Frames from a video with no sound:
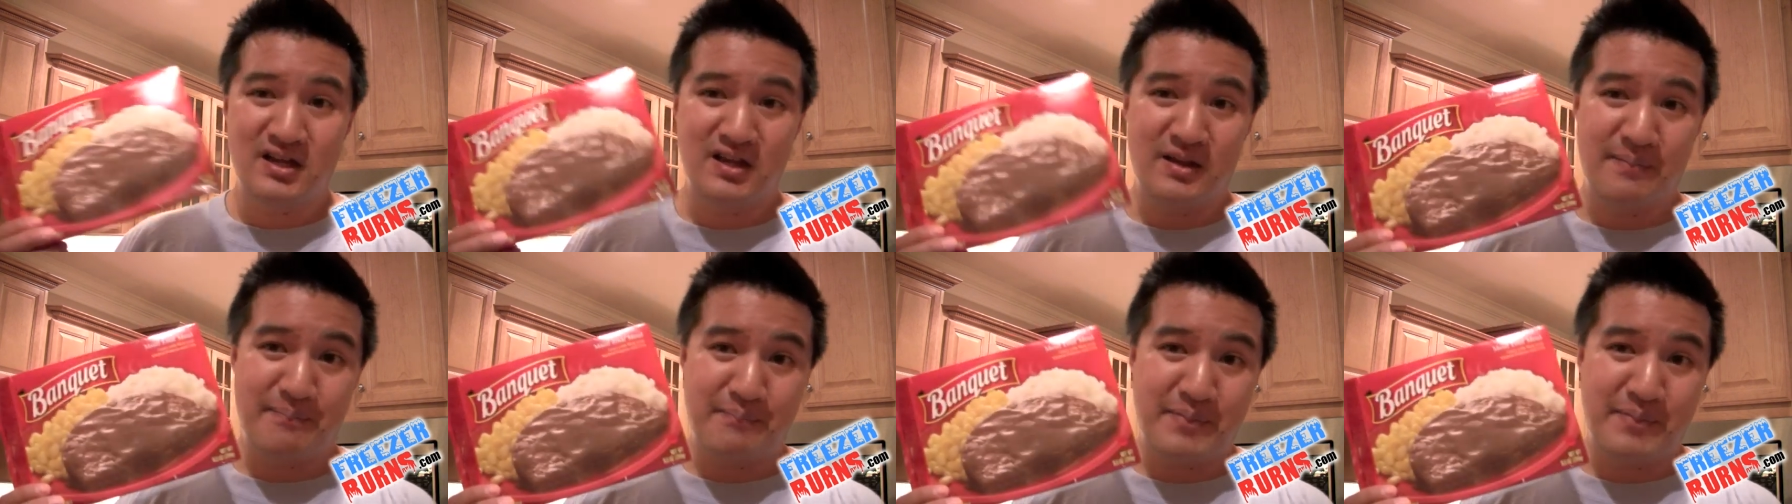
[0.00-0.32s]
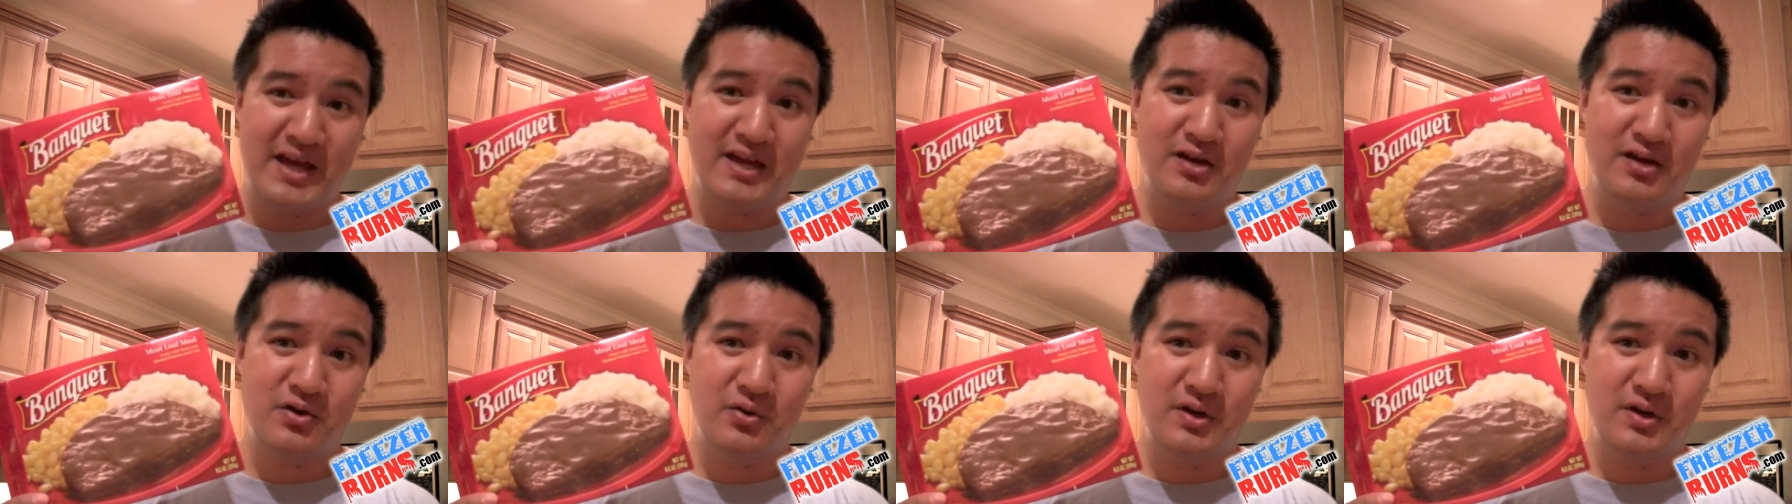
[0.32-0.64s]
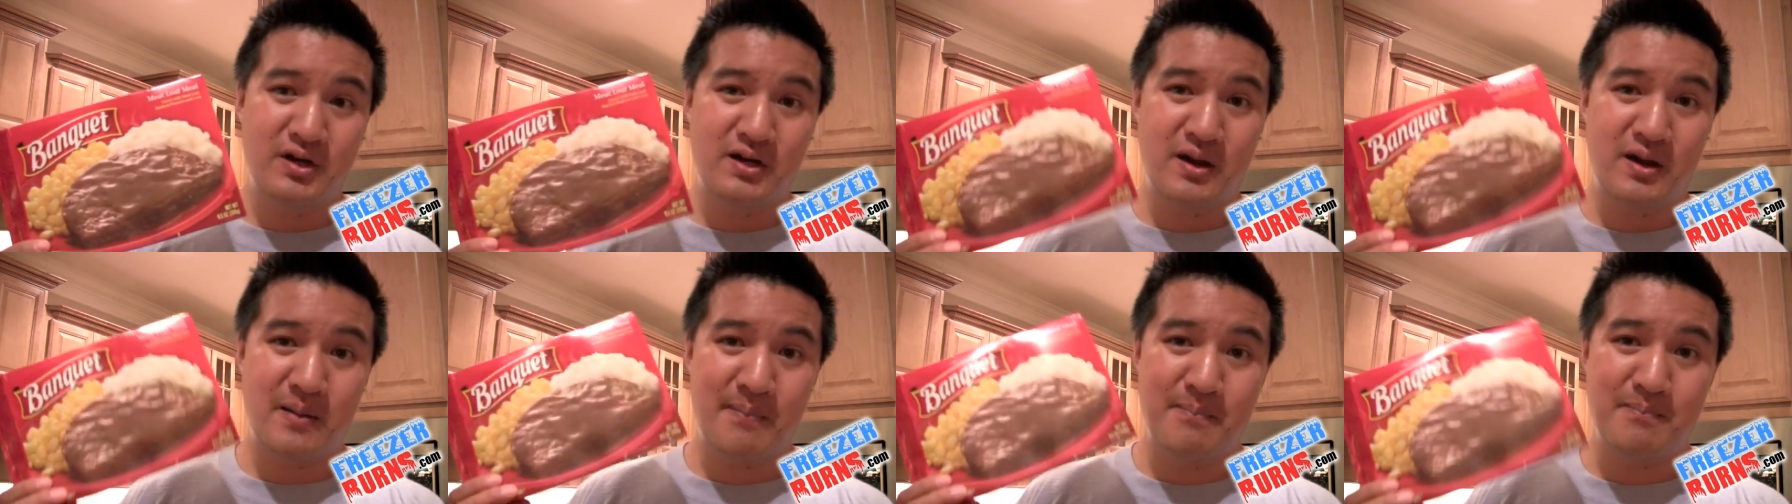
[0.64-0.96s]
the
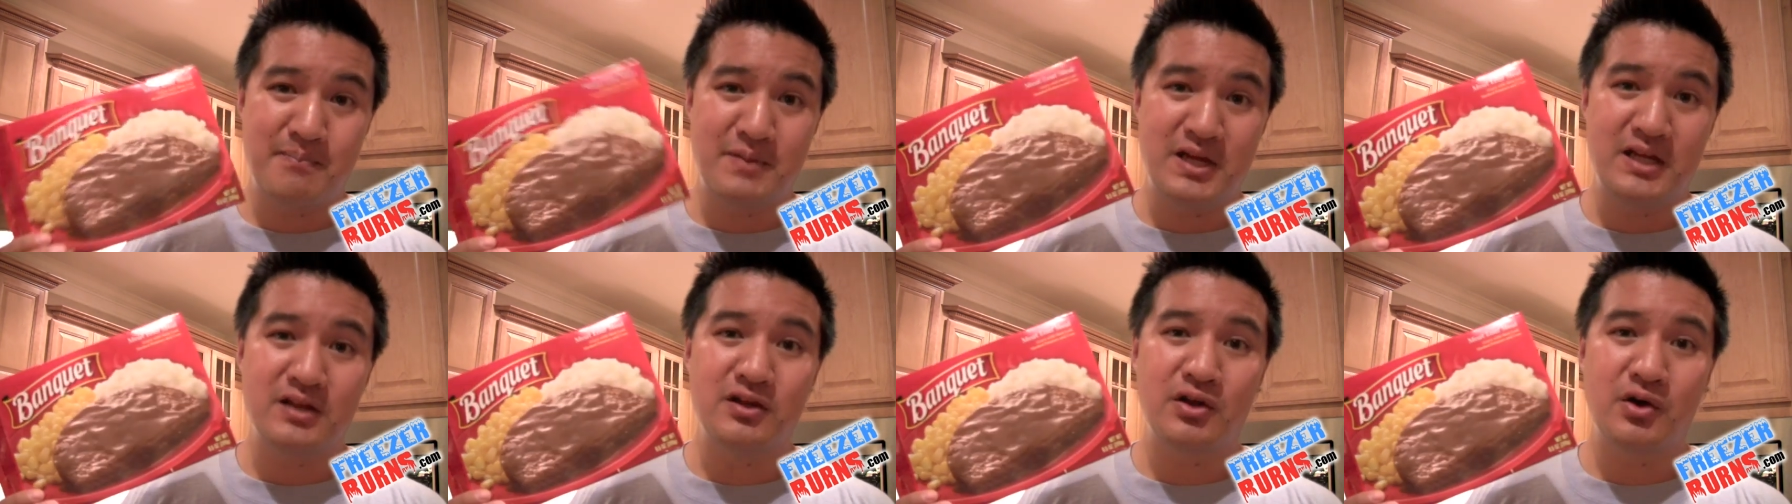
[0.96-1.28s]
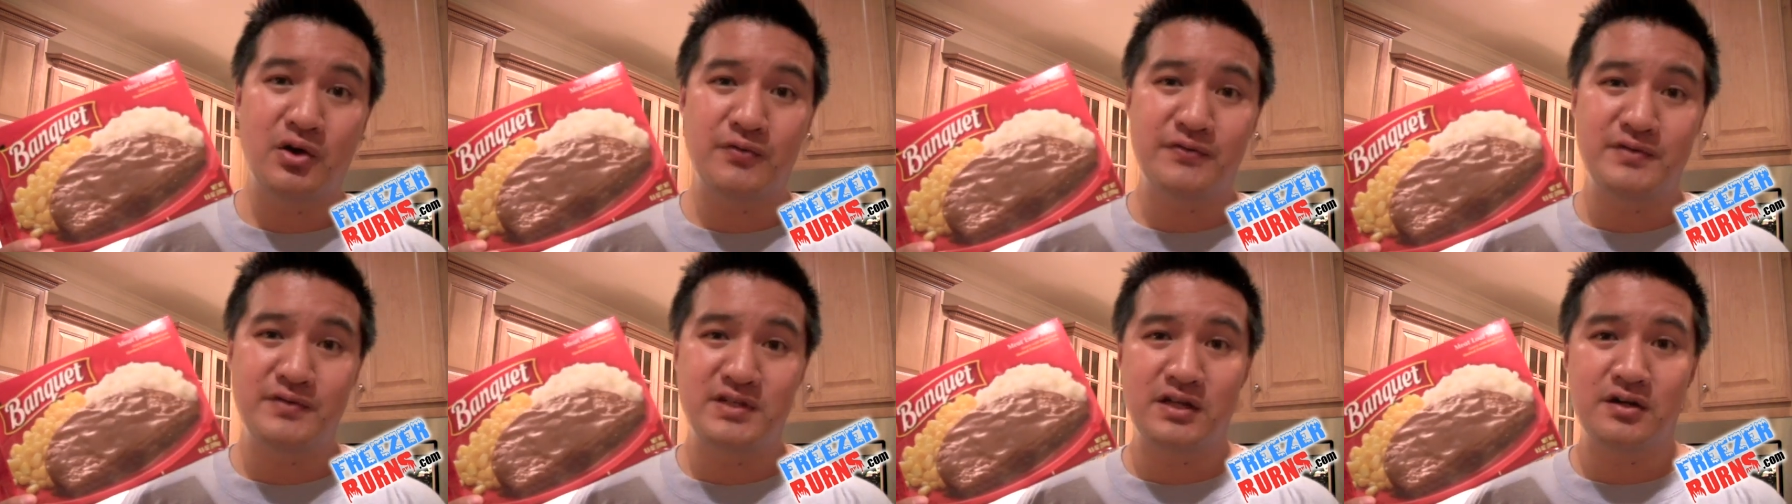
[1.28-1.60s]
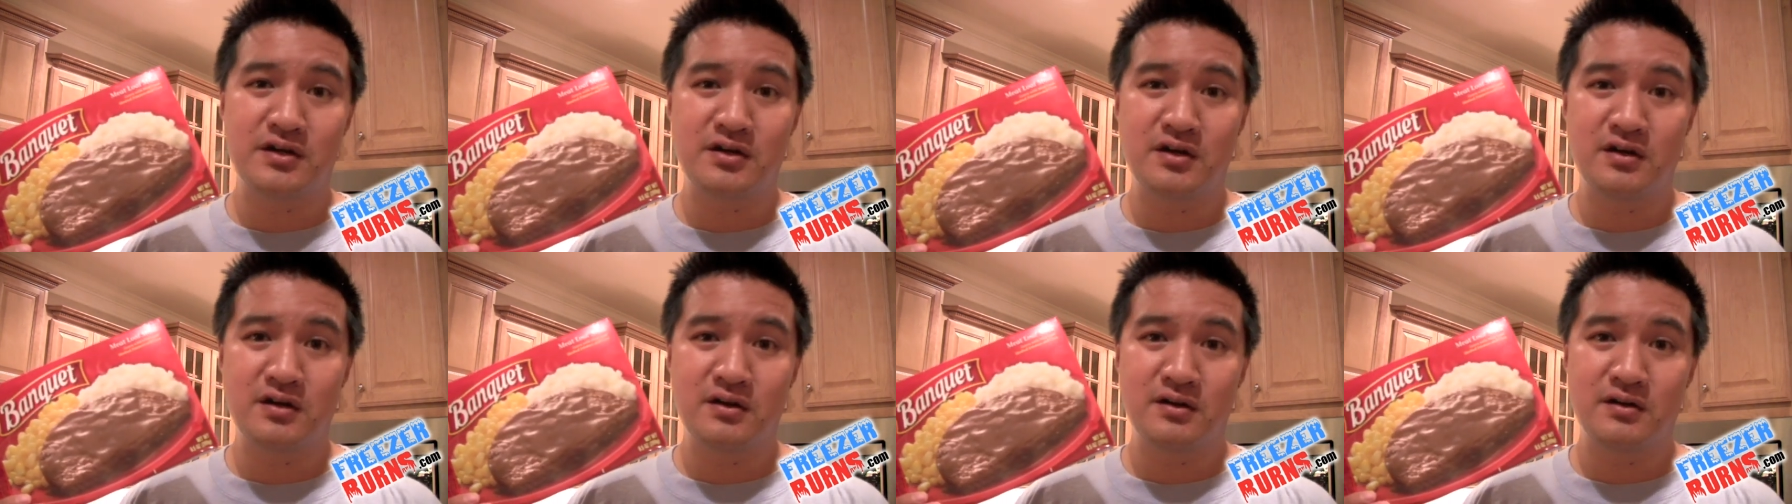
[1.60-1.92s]
banquet meatloaf
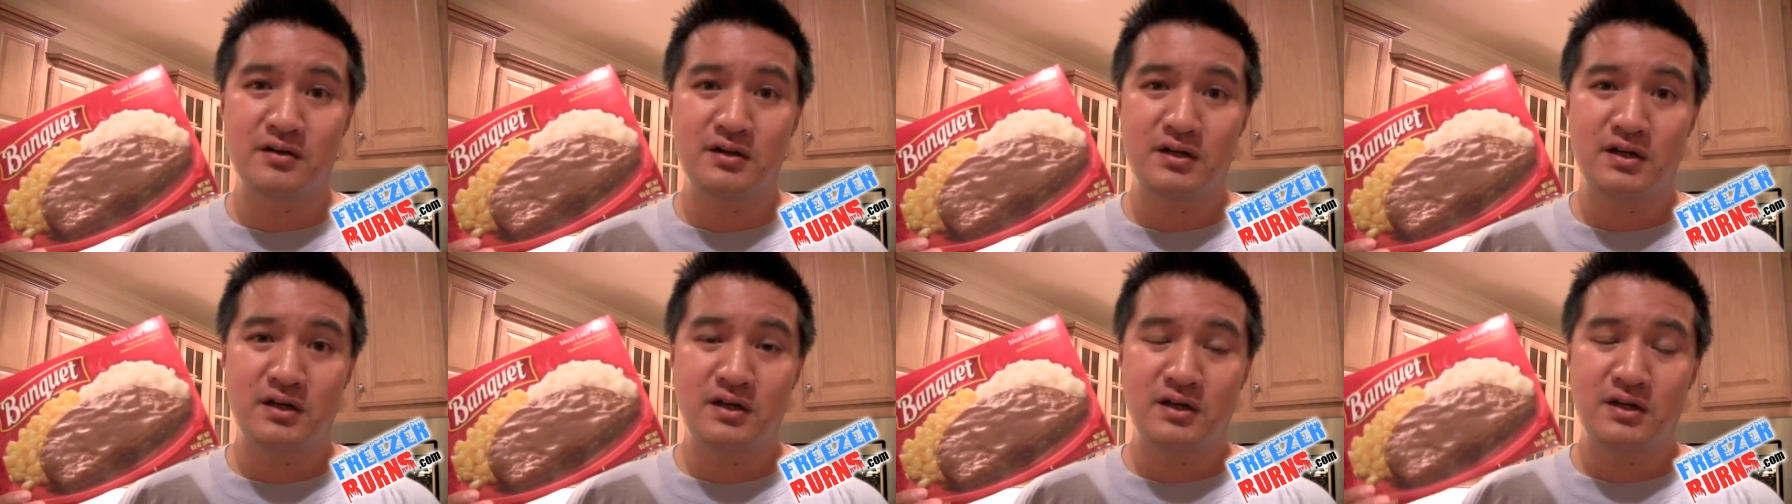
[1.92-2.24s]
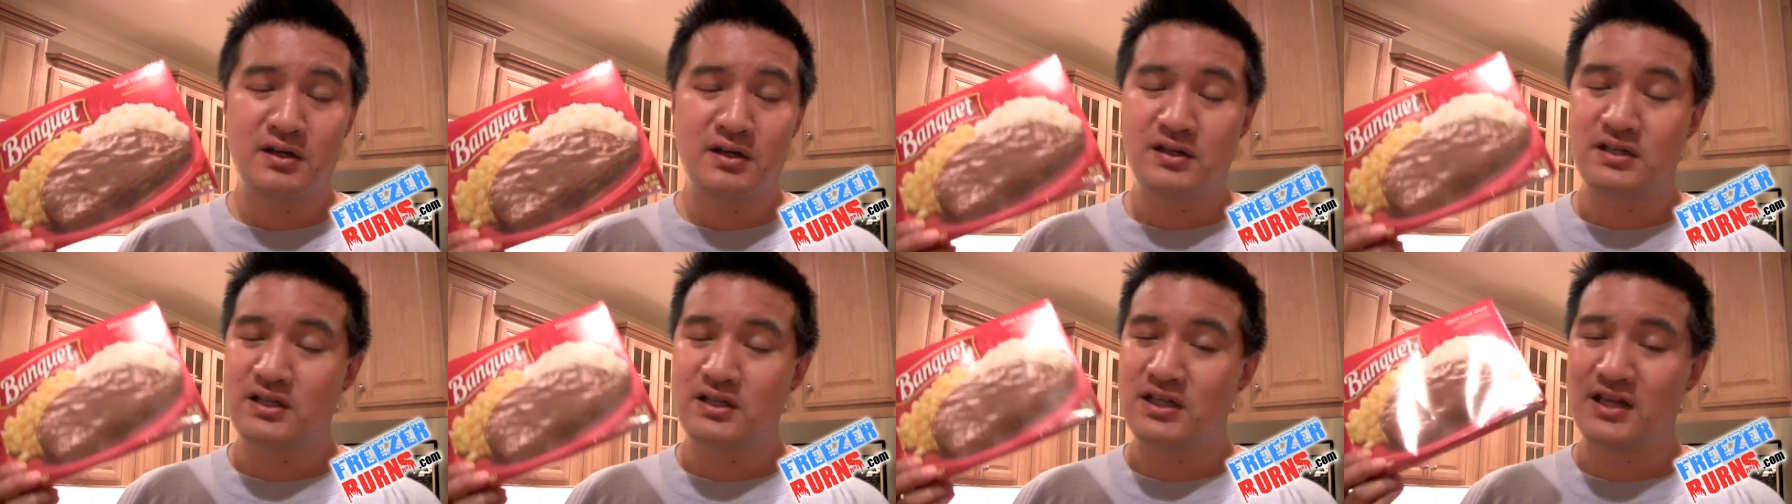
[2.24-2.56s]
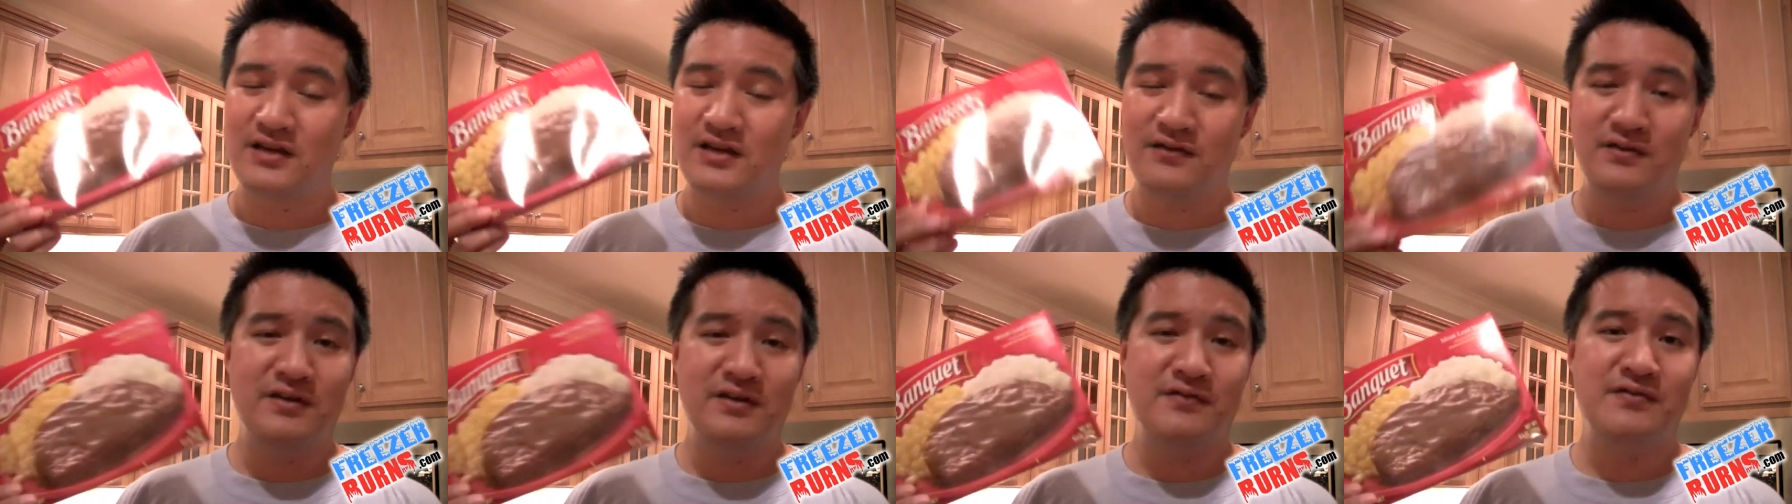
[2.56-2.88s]
dinner.
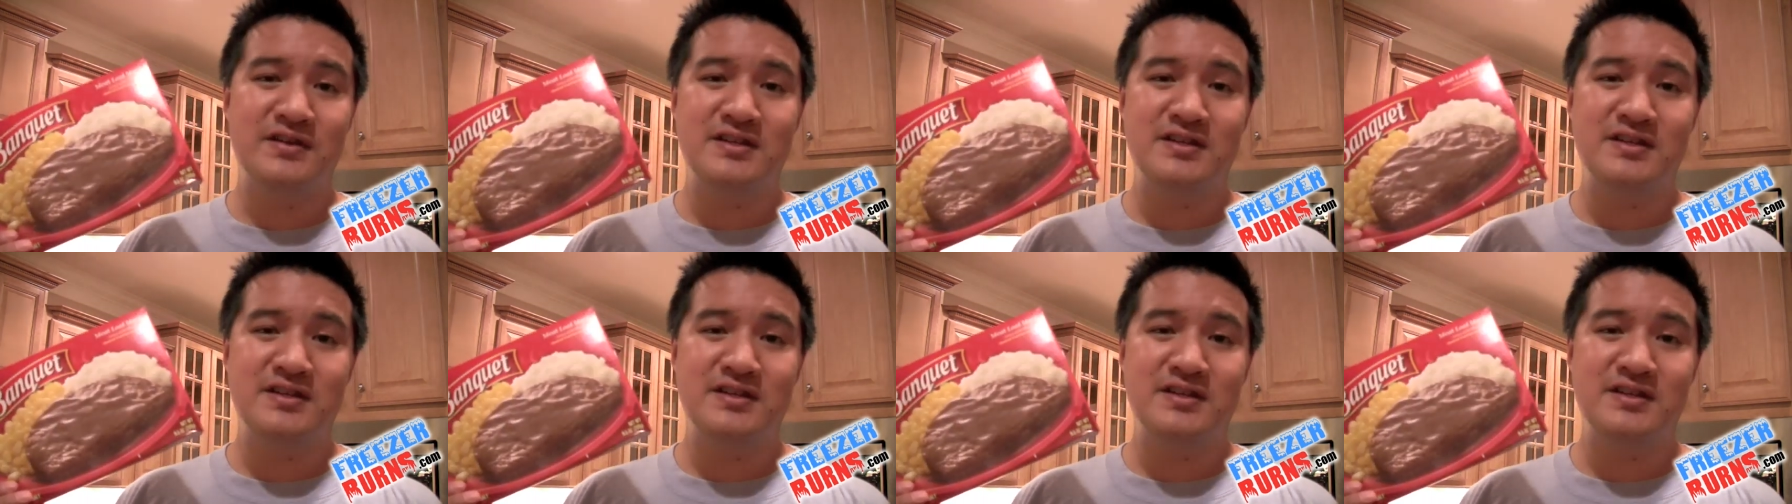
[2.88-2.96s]
Even